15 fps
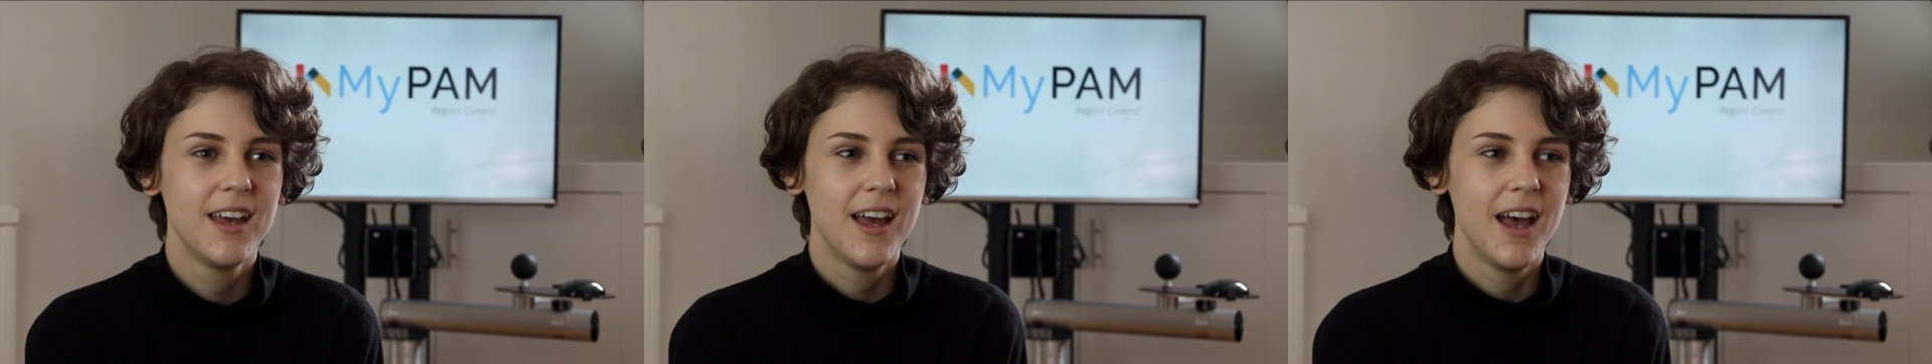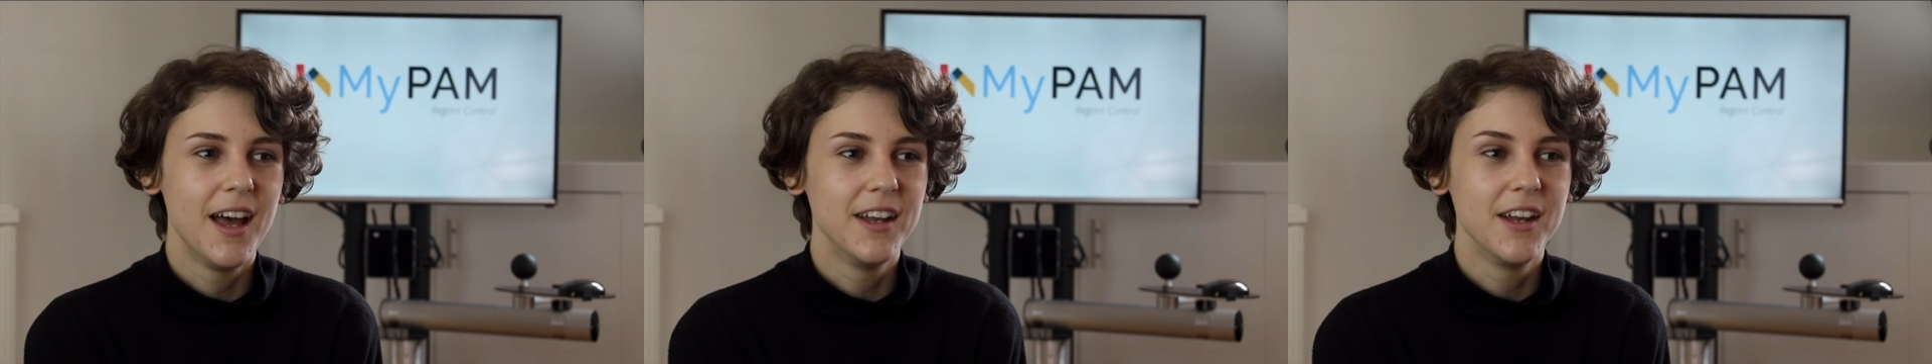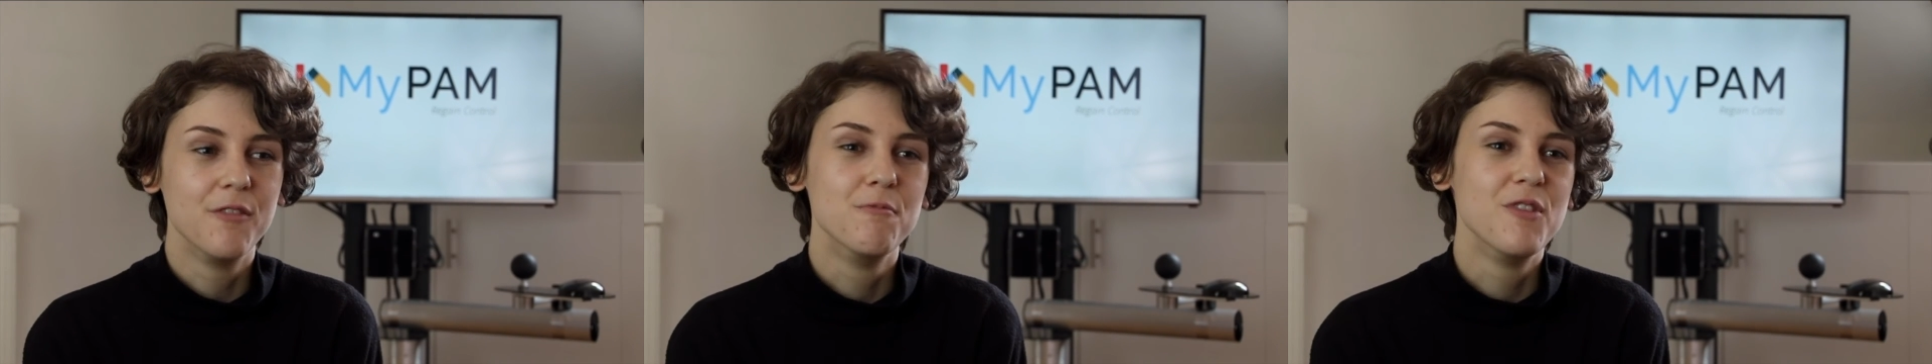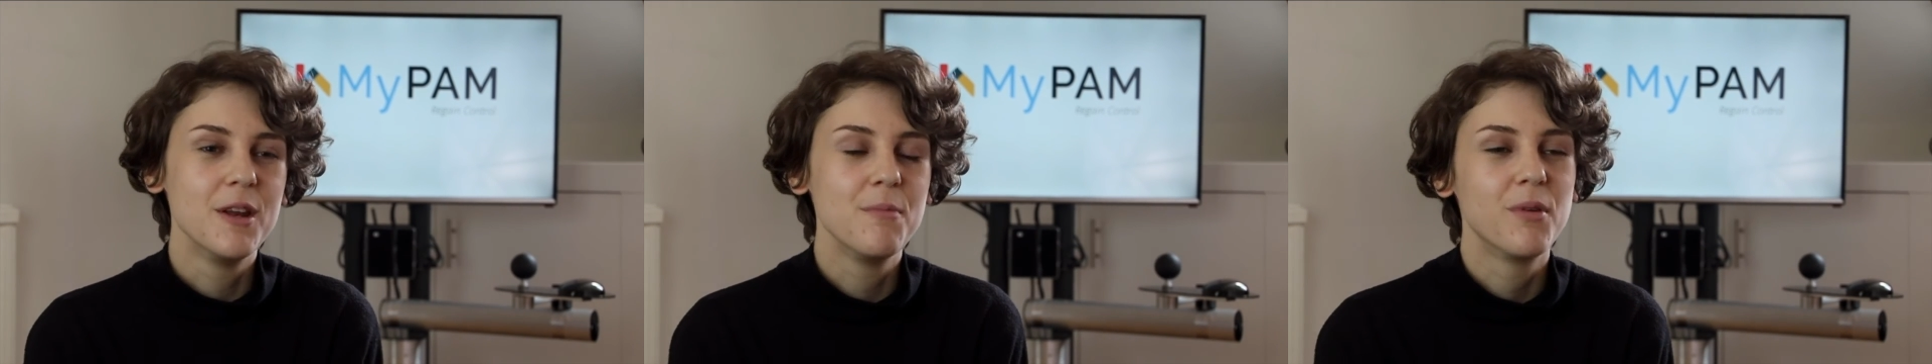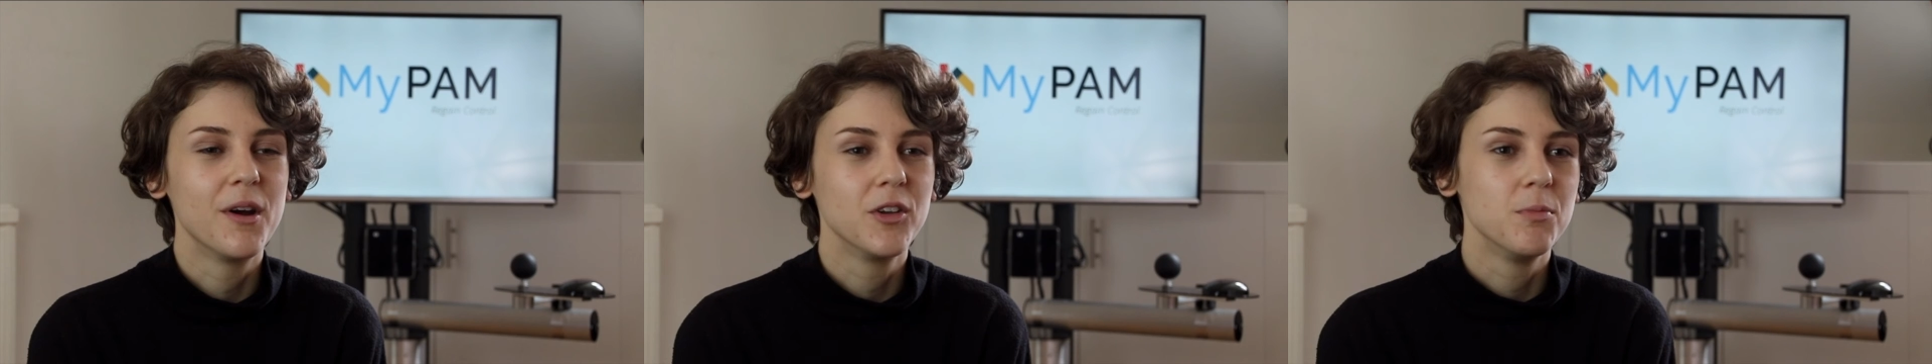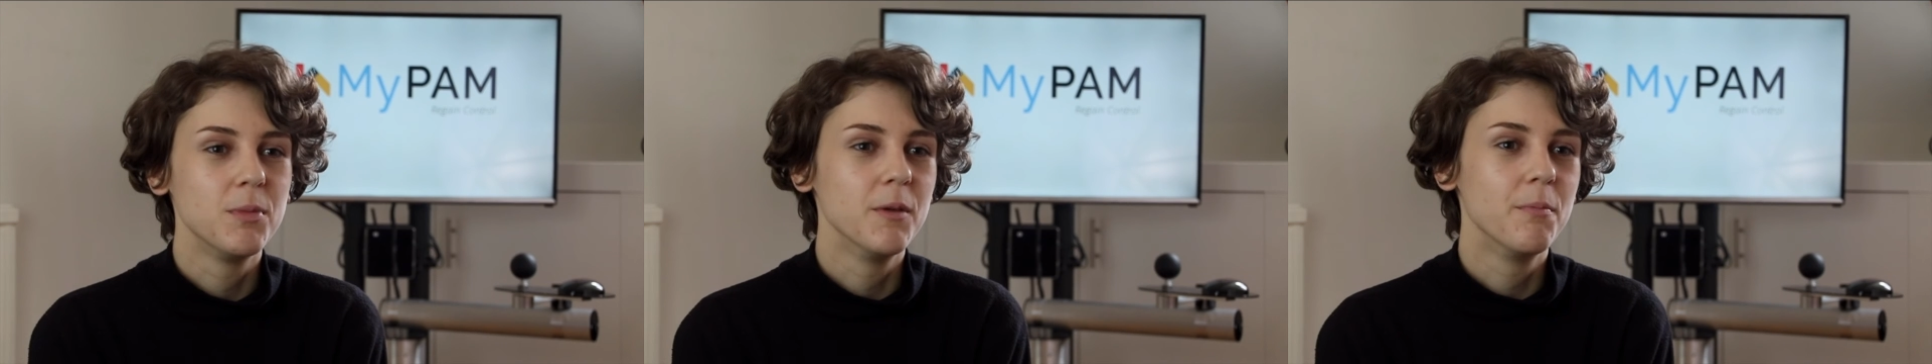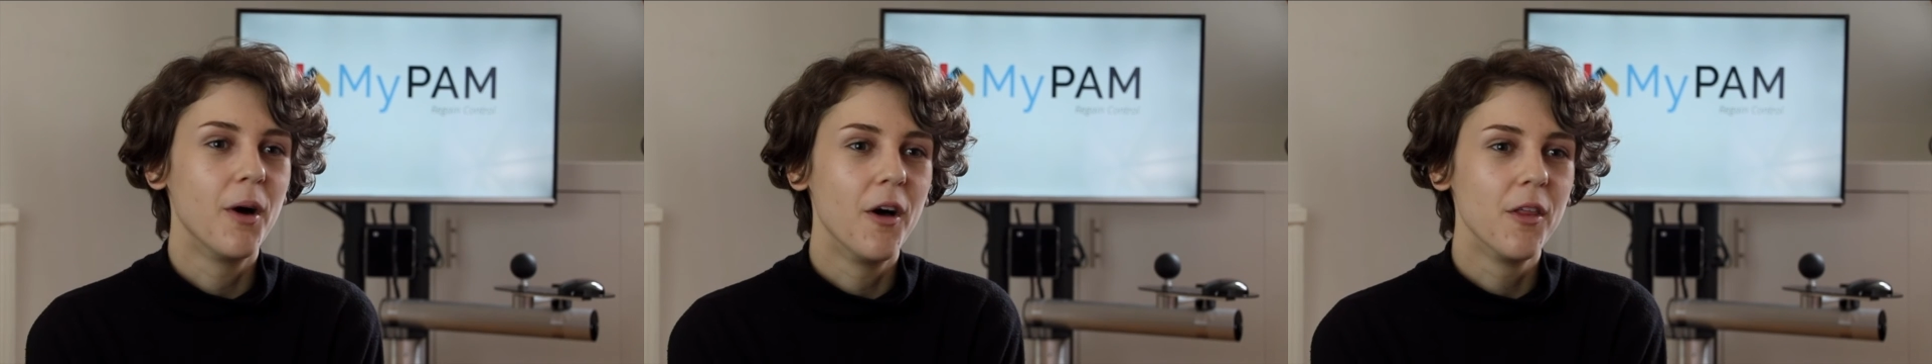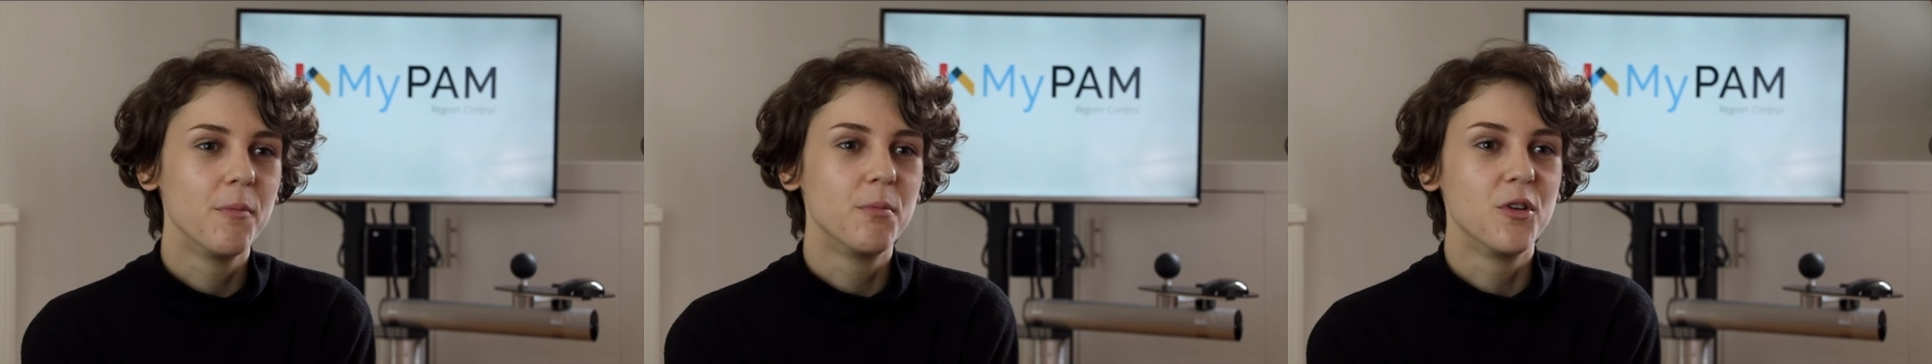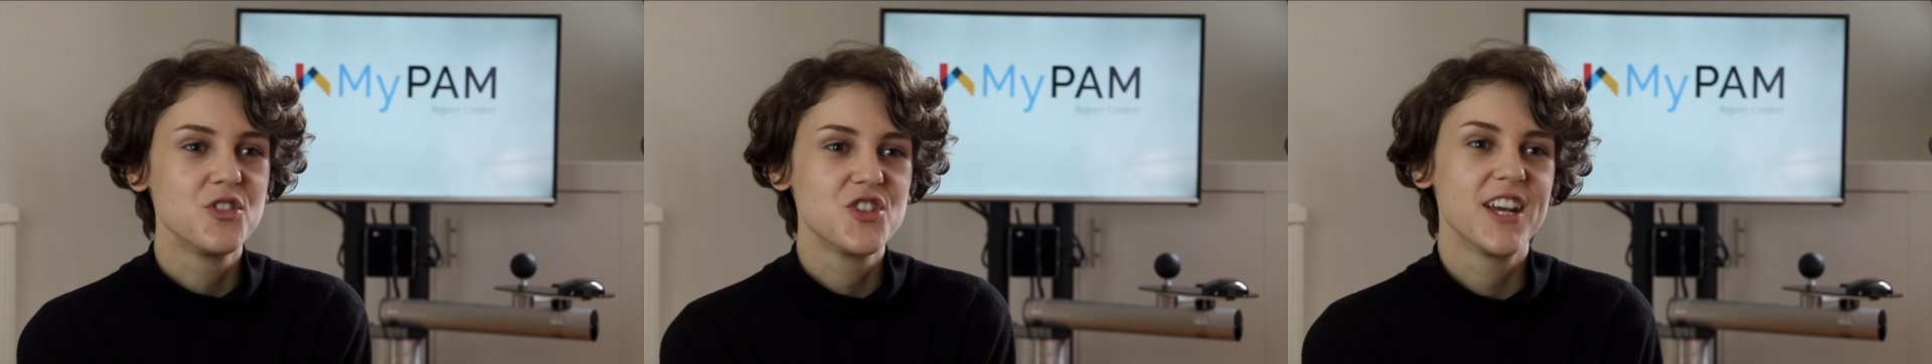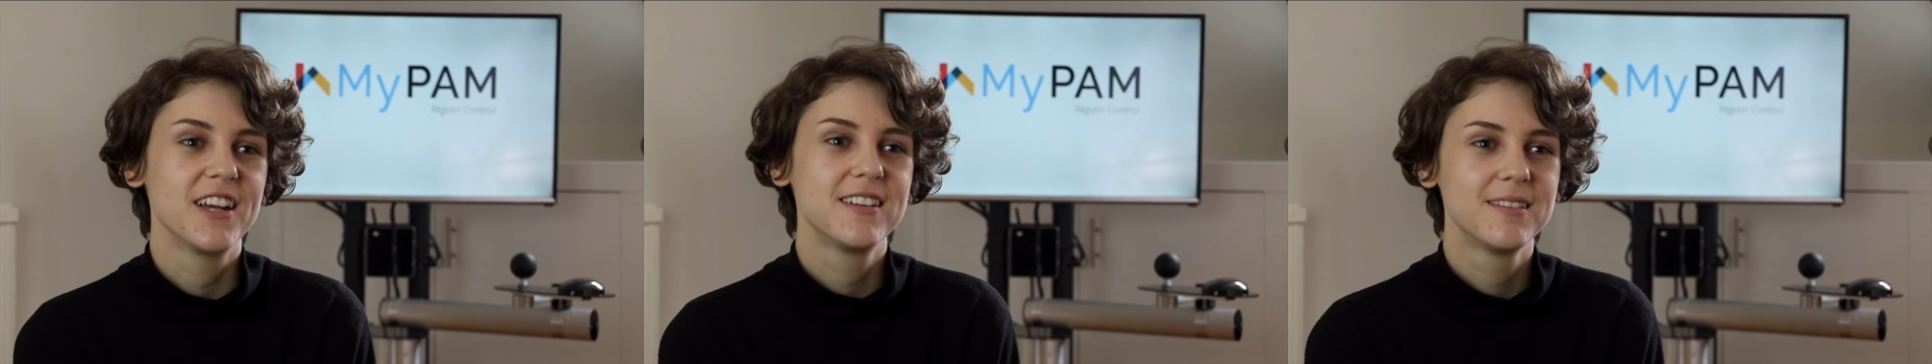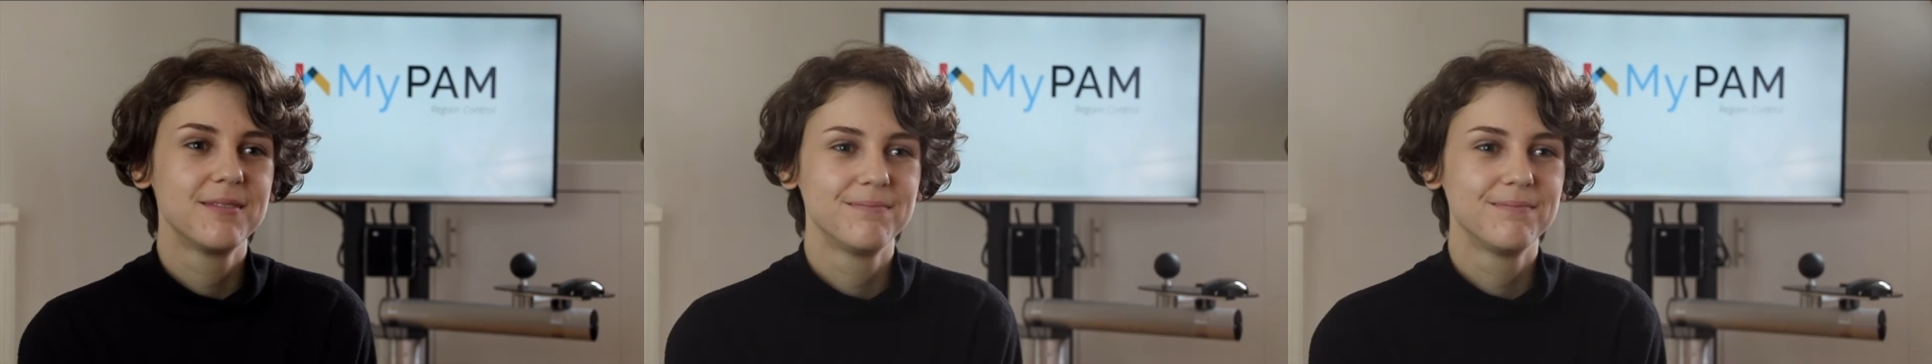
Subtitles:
and I'm really proud to be a part of the project.